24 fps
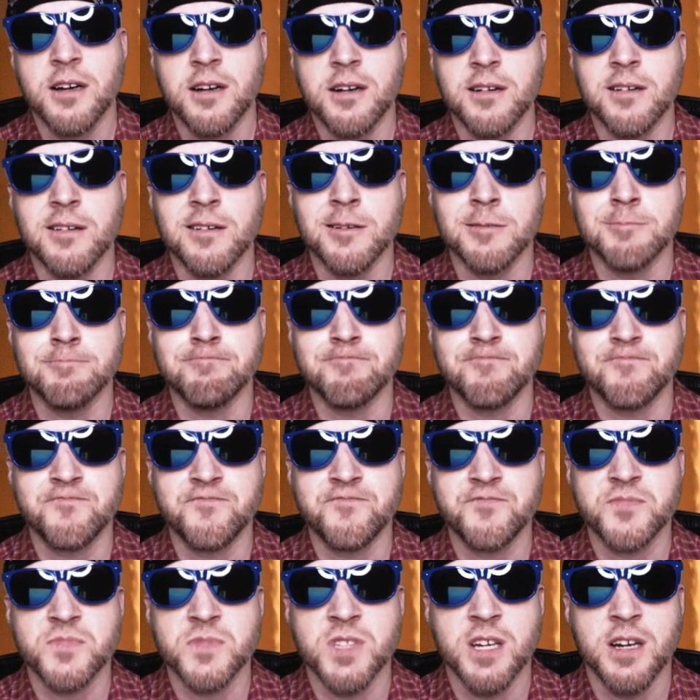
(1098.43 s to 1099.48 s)

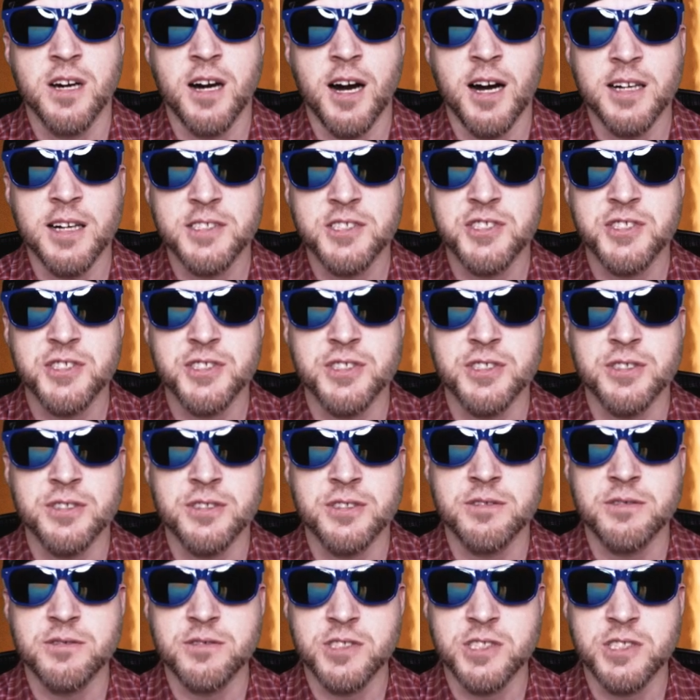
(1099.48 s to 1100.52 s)
I
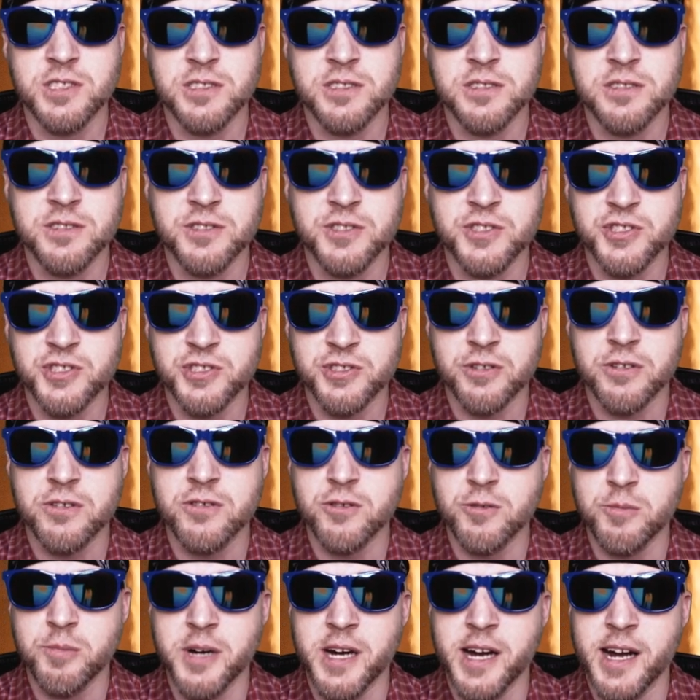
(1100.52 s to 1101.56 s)
should
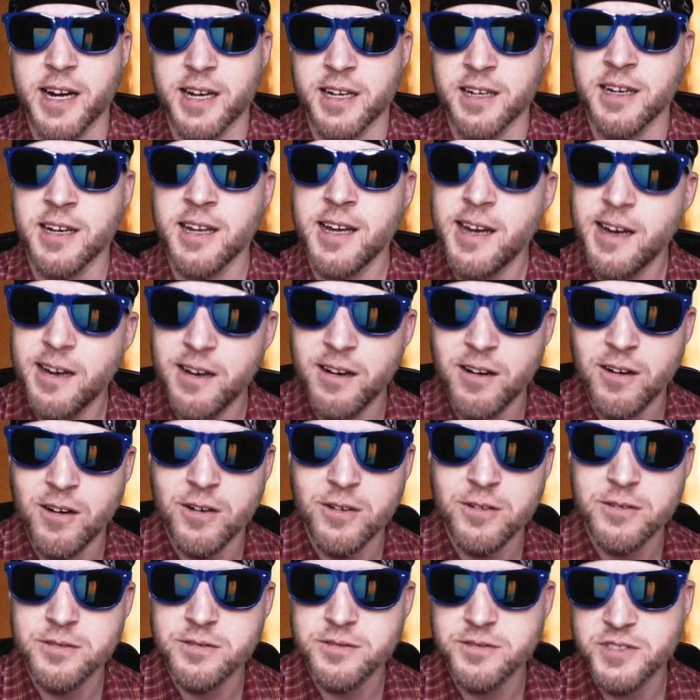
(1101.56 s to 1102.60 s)
circle back
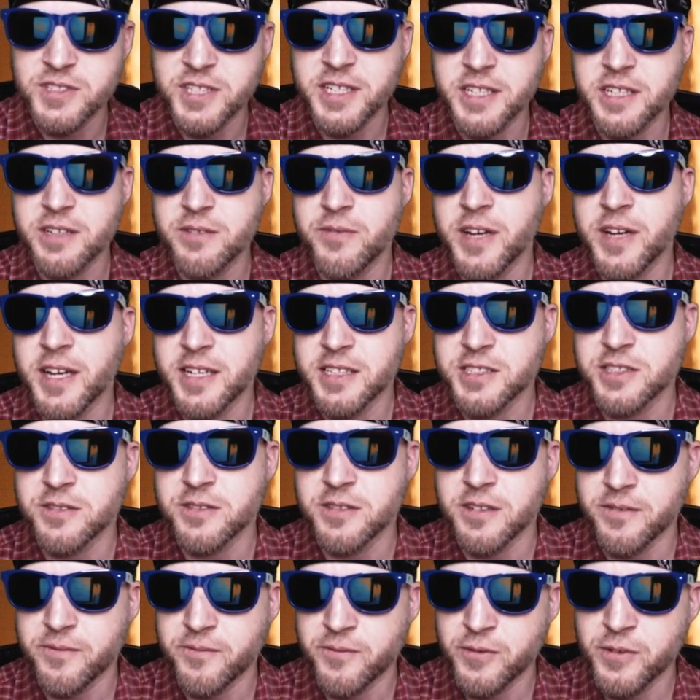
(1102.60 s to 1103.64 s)
now, take advantage of
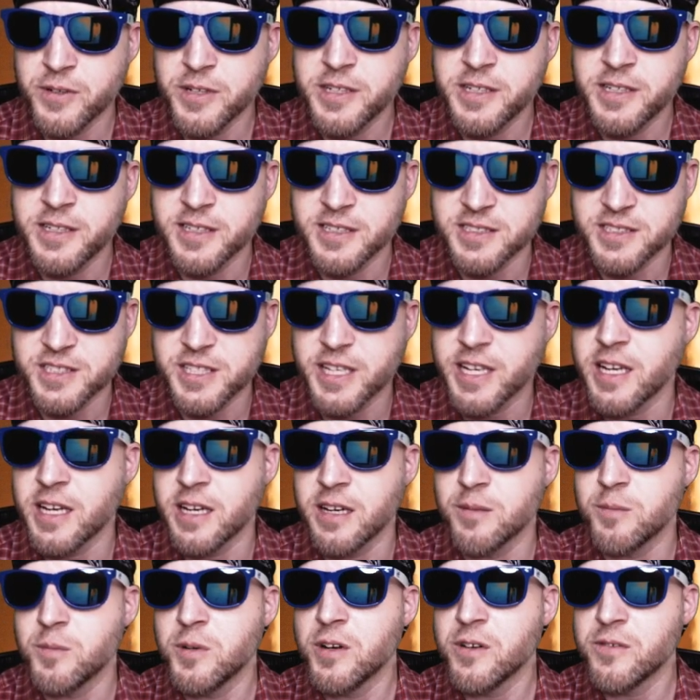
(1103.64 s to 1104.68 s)
that free
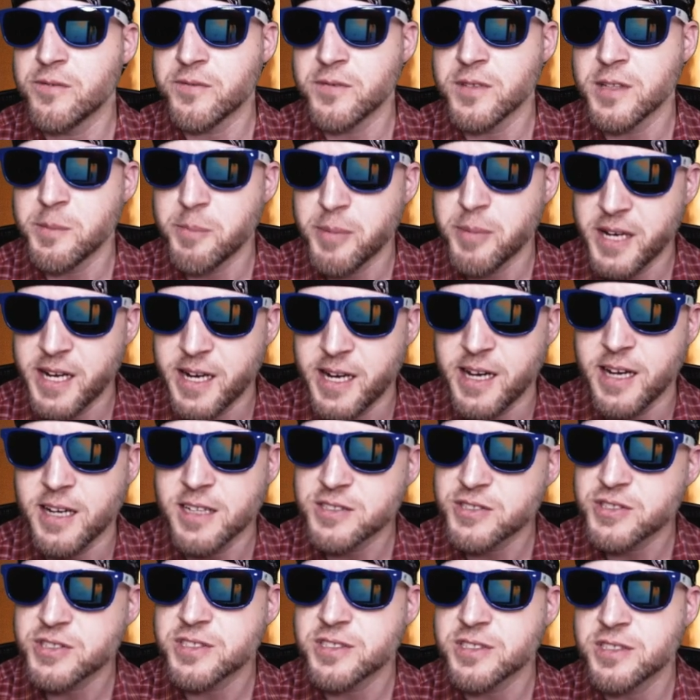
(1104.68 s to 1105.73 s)
exam, hopefully
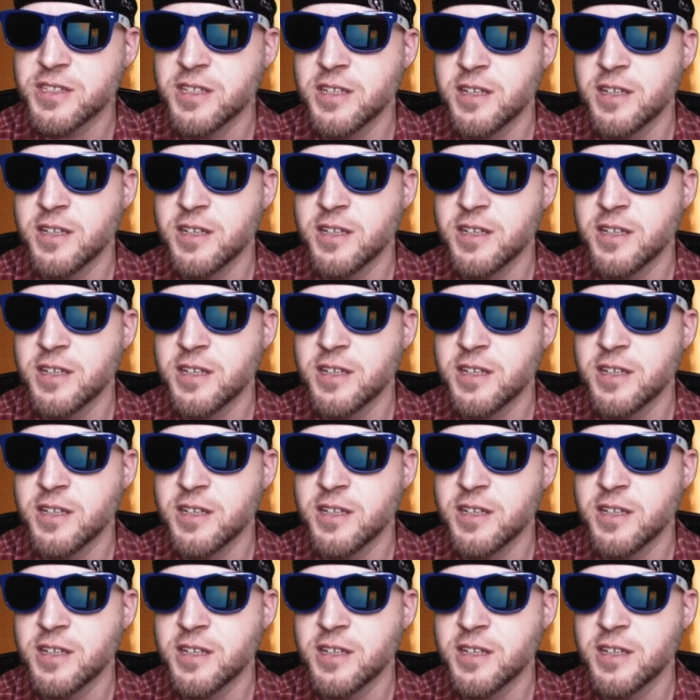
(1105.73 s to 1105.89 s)
pass.